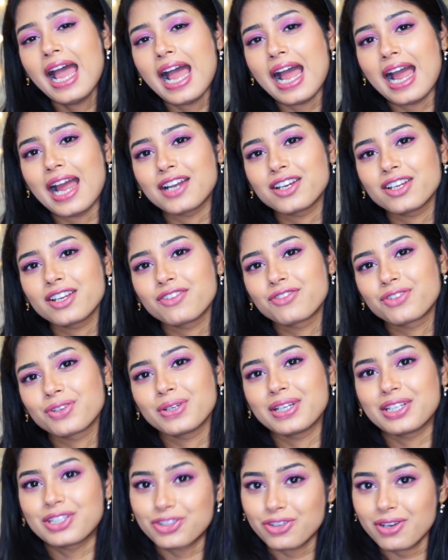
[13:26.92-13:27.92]
And if you
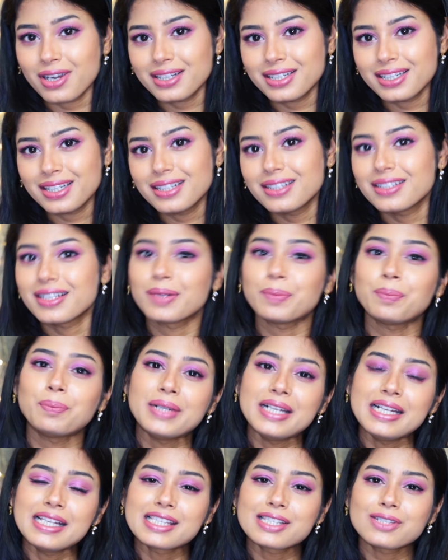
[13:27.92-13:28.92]
enjoyed it, then
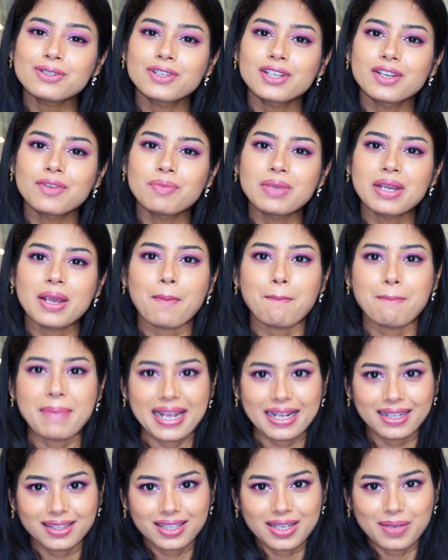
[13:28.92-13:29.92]
please do give me a
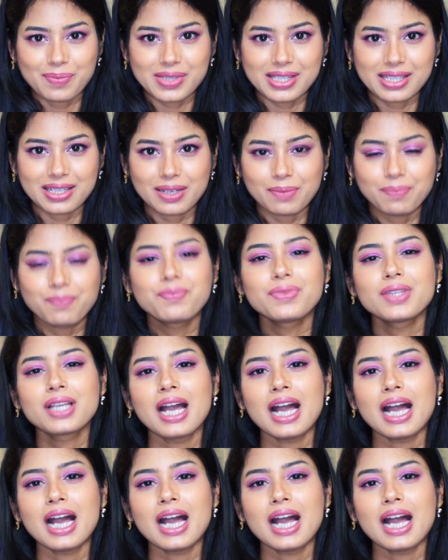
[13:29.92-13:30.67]
big thumbs up.